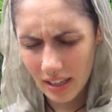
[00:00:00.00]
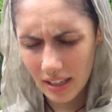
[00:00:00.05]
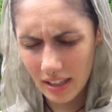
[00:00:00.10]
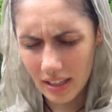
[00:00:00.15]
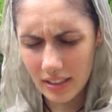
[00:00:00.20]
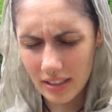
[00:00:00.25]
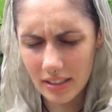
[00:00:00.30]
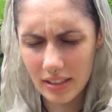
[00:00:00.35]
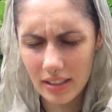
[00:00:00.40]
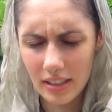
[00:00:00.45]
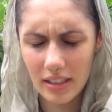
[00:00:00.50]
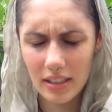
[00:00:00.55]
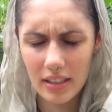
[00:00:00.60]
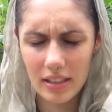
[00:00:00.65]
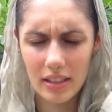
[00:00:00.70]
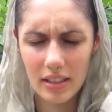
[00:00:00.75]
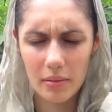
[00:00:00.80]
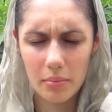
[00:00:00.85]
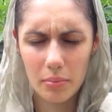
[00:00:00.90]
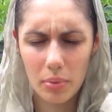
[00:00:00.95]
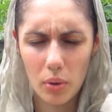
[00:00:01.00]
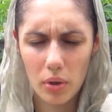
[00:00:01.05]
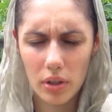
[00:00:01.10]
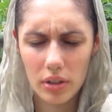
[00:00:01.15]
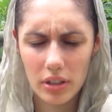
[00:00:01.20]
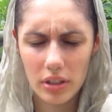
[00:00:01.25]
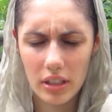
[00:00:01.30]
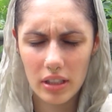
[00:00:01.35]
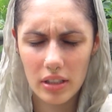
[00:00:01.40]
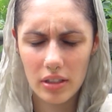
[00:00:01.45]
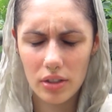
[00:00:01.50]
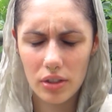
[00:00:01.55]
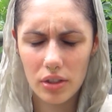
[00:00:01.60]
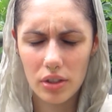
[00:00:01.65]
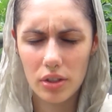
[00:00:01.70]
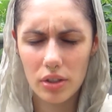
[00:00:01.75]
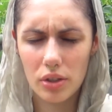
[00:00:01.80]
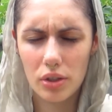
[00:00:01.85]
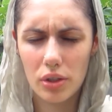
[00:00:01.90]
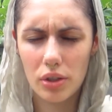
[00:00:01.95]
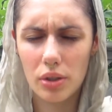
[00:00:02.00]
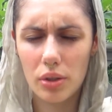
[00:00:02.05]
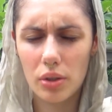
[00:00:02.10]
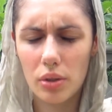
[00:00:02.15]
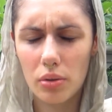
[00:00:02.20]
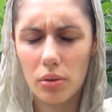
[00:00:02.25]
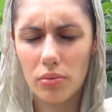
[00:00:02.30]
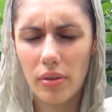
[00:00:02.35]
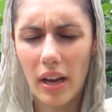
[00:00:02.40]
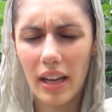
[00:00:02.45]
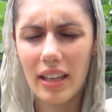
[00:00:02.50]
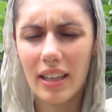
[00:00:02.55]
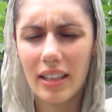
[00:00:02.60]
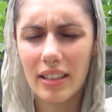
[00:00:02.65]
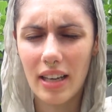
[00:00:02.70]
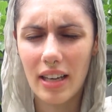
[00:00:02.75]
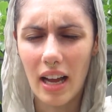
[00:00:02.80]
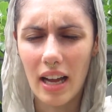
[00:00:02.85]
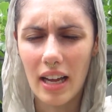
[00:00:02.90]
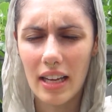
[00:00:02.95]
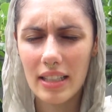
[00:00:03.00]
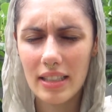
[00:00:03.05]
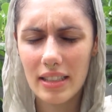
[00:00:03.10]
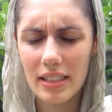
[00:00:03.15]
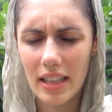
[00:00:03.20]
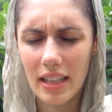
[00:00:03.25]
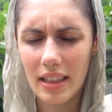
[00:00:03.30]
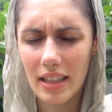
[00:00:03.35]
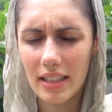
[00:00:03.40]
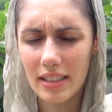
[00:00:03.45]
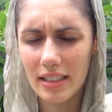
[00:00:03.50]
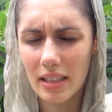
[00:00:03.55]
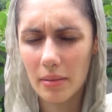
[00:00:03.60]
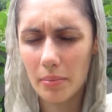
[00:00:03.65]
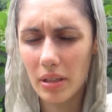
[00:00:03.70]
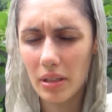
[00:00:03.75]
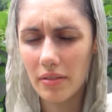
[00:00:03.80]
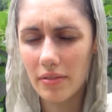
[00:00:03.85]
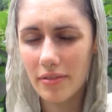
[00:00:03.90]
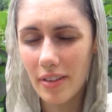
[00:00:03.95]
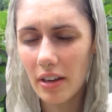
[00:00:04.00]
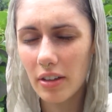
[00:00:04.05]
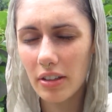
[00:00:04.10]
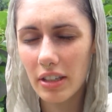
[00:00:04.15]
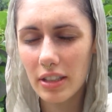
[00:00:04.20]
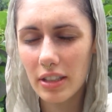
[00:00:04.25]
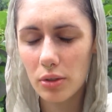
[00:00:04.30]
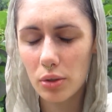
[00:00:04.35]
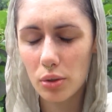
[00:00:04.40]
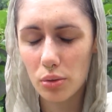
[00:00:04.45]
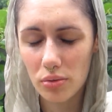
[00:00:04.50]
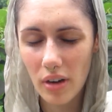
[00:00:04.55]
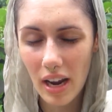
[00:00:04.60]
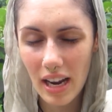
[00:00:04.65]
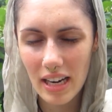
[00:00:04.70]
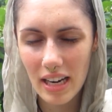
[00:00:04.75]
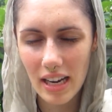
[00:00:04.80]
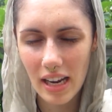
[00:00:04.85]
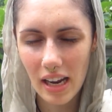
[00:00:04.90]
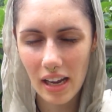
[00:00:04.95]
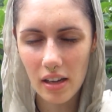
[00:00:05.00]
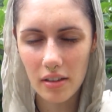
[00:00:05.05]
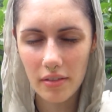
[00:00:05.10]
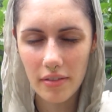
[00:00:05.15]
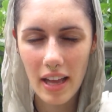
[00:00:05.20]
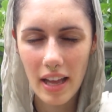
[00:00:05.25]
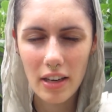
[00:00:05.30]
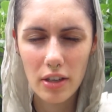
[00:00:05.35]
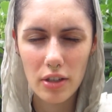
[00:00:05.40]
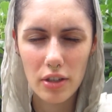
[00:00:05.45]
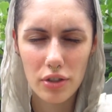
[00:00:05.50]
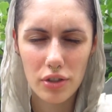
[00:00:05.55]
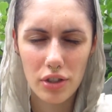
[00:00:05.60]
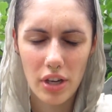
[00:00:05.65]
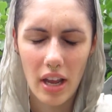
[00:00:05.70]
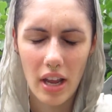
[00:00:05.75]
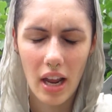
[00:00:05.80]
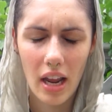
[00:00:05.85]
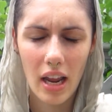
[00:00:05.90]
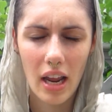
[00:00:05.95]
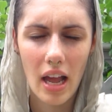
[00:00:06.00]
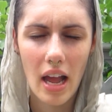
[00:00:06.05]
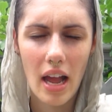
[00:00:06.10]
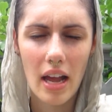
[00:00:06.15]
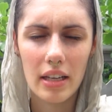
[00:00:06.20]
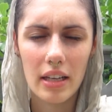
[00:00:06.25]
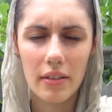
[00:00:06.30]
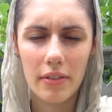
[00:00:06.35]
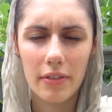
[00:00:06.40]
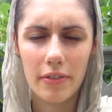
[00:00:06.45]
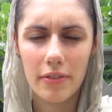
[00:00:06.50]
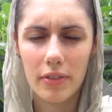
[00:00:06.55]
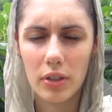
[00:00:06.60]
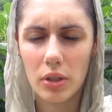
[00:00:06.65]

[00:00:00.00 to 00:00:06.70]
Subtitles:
It is important to recognize that this can be very draining of energy if